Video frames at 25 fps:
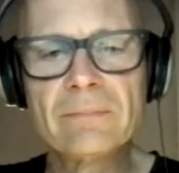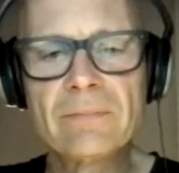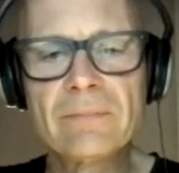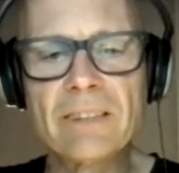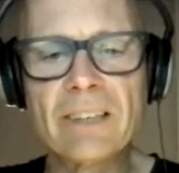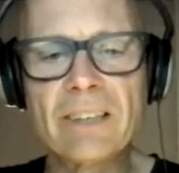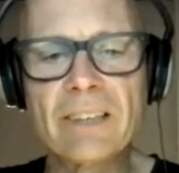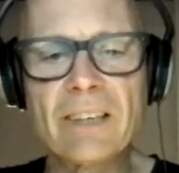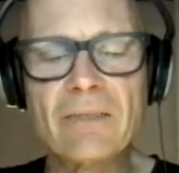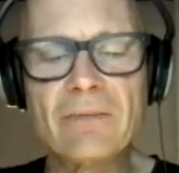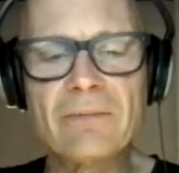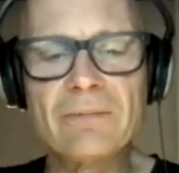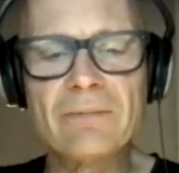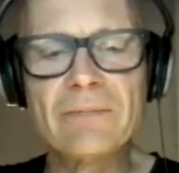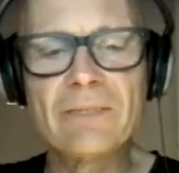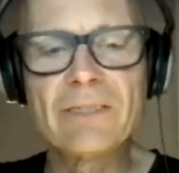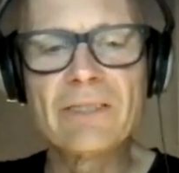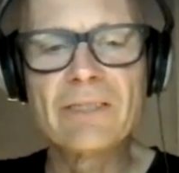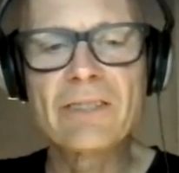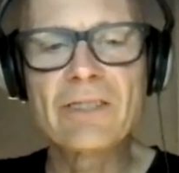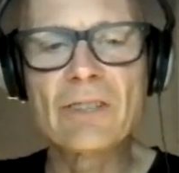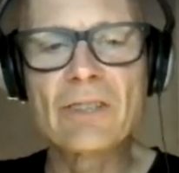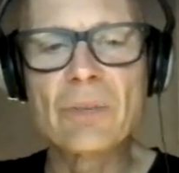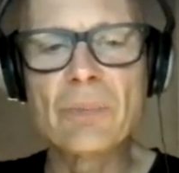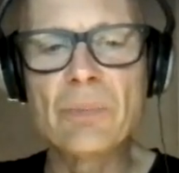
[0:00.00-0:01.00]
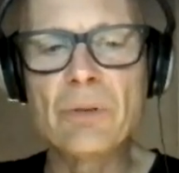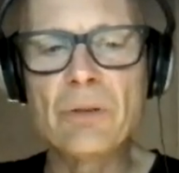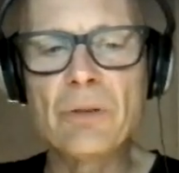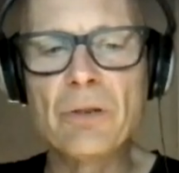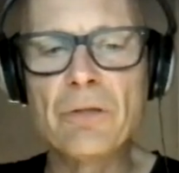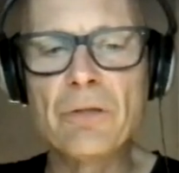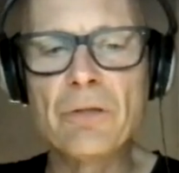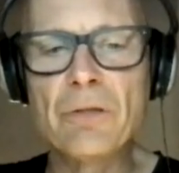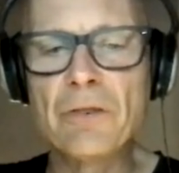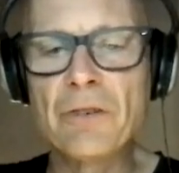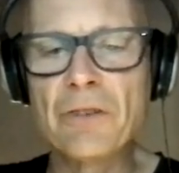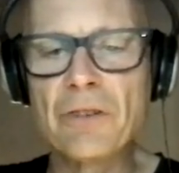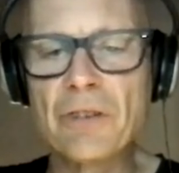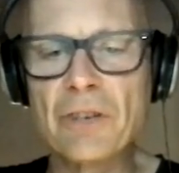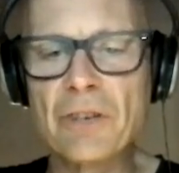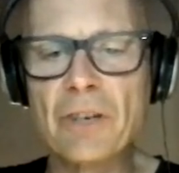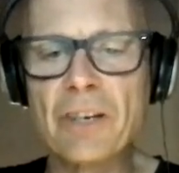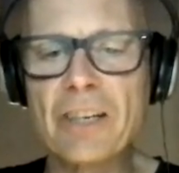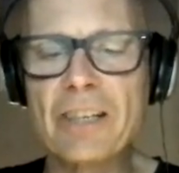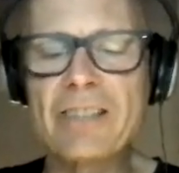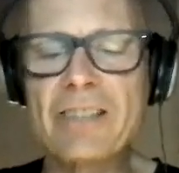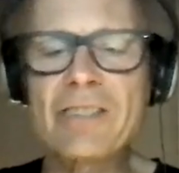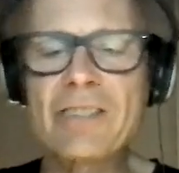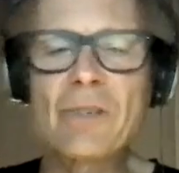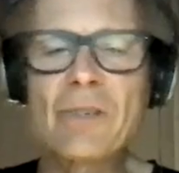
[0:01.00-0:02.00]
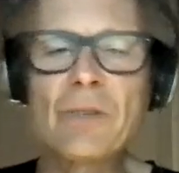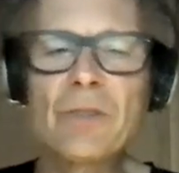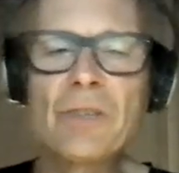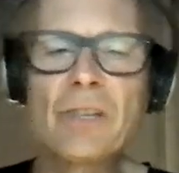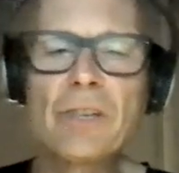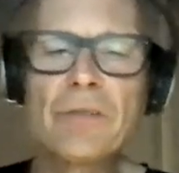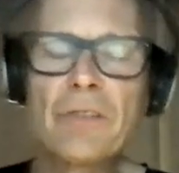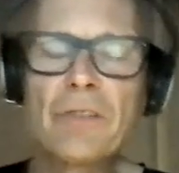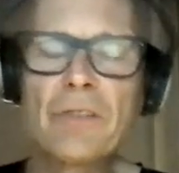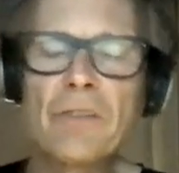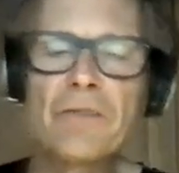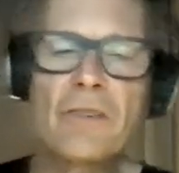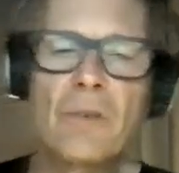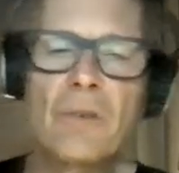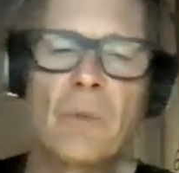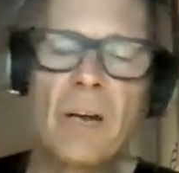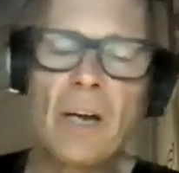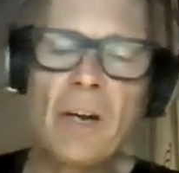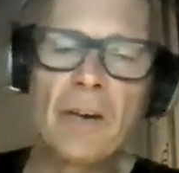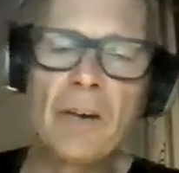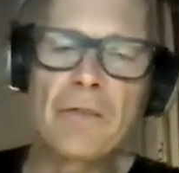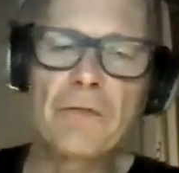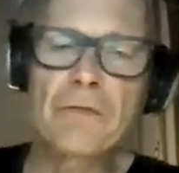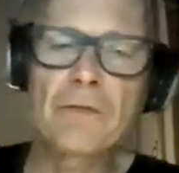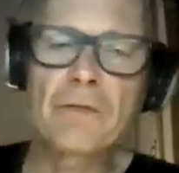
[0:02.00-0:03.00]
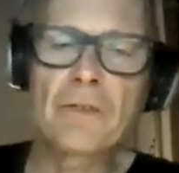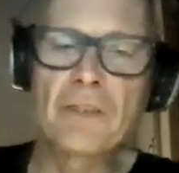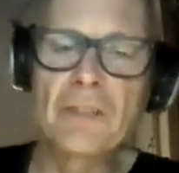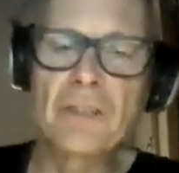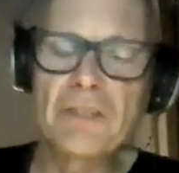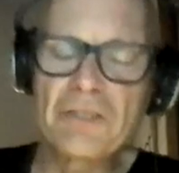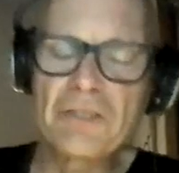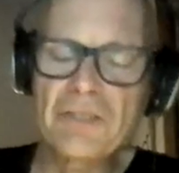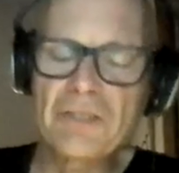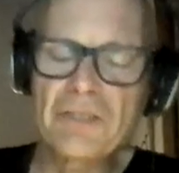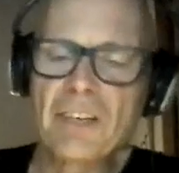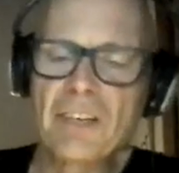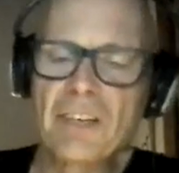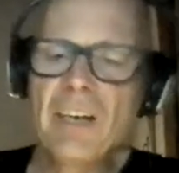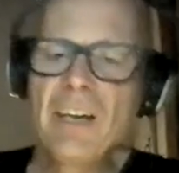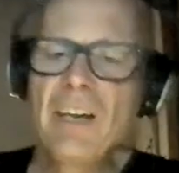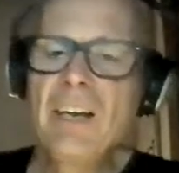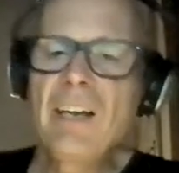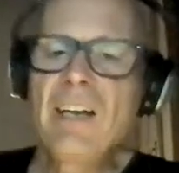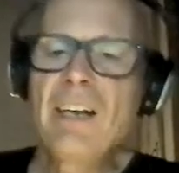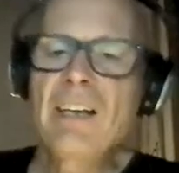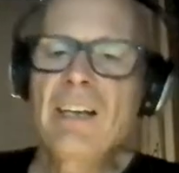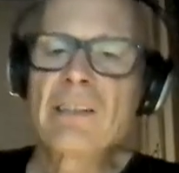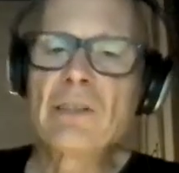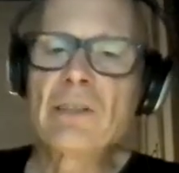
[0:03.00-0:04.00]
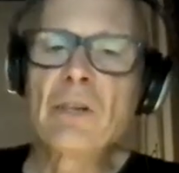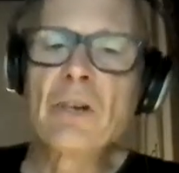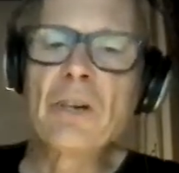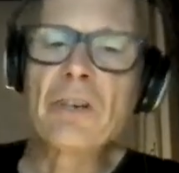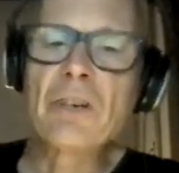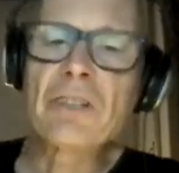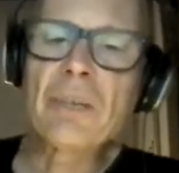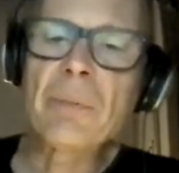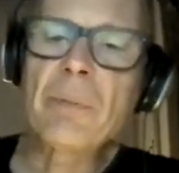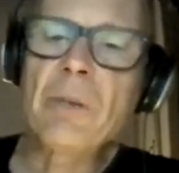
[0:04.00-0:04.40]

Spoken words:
Yeah. So beautiful, though. It's so different from how it first looked.